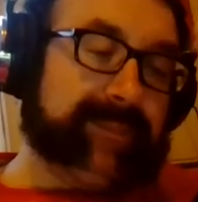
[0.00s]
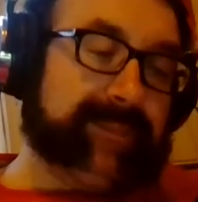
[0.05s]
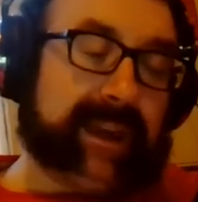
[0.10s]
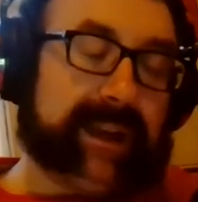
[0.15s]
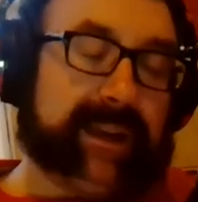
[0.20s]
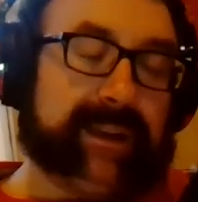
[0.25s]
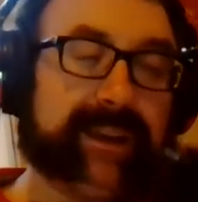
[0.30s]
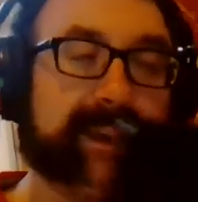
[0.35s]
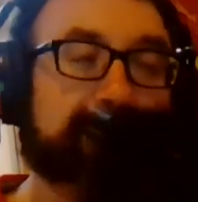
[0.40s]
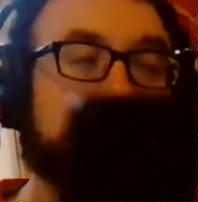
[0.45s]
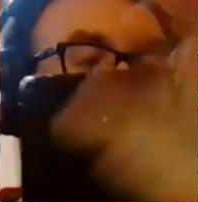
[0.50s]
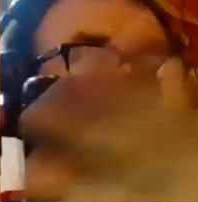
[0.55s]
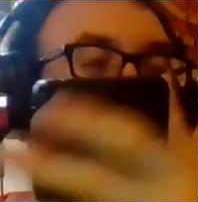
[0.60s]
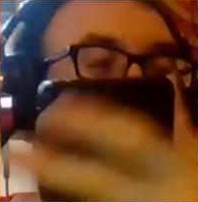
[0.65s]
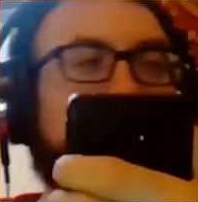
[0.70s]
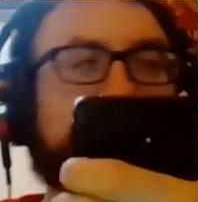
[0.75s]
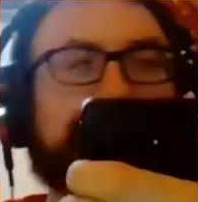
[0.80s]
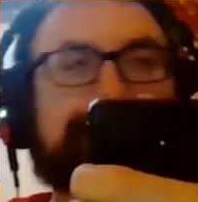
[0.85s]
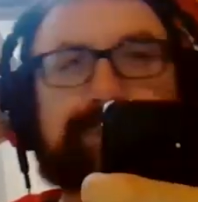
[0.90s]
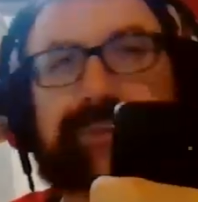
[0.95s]
And that's it.
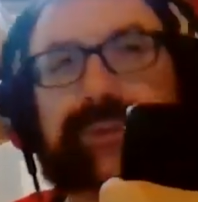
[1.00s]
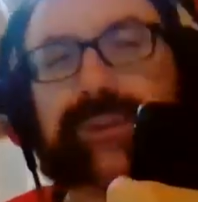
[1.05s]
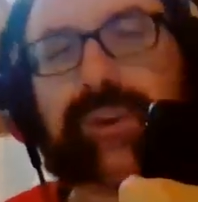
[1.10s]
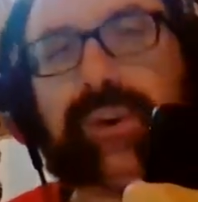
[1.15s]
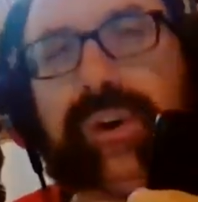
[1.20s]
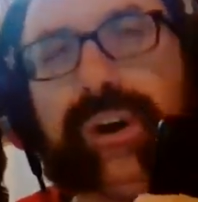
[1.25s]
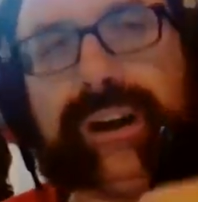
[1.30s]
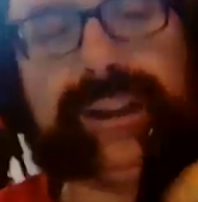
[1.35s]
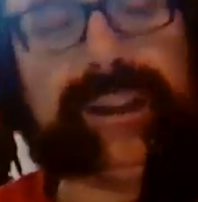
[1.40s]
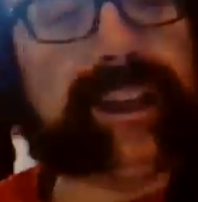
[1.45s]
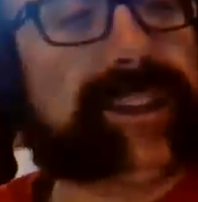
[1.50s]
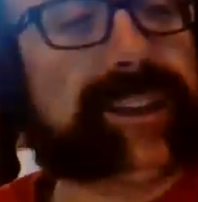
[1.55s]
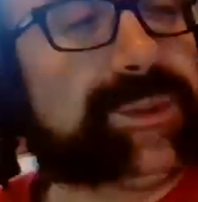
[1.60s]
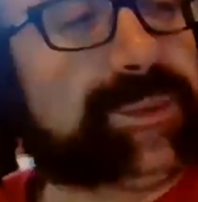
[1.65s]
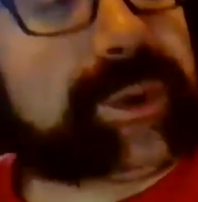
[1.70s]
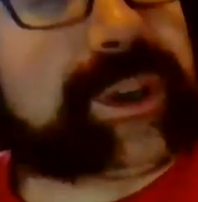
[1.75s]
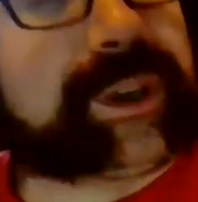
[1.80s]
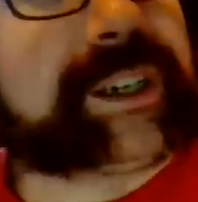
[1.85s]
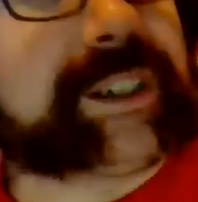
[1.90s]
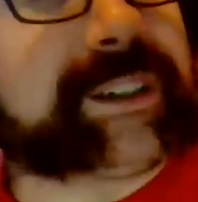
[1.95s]
Fraud, that's
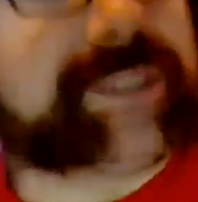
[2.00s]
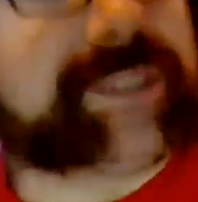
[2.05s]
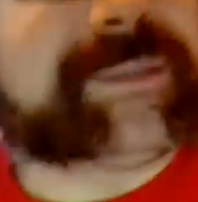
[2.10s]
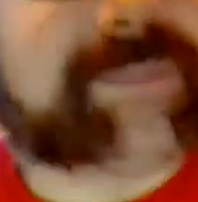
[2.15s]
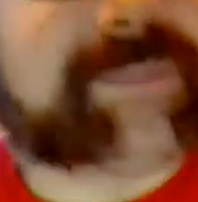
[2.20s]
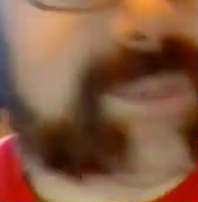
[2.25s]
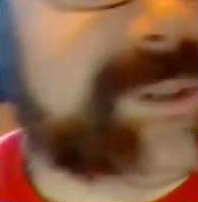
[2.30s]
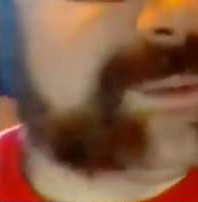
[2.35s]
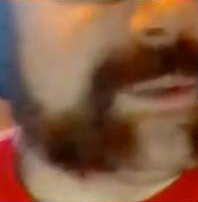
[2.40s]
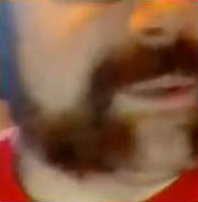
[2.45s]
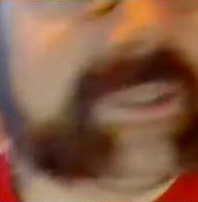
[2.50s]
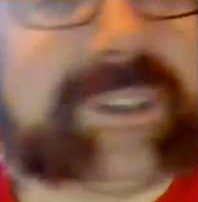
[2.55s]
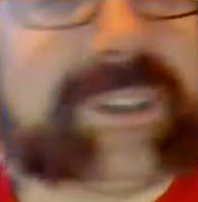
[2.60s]
weird. What was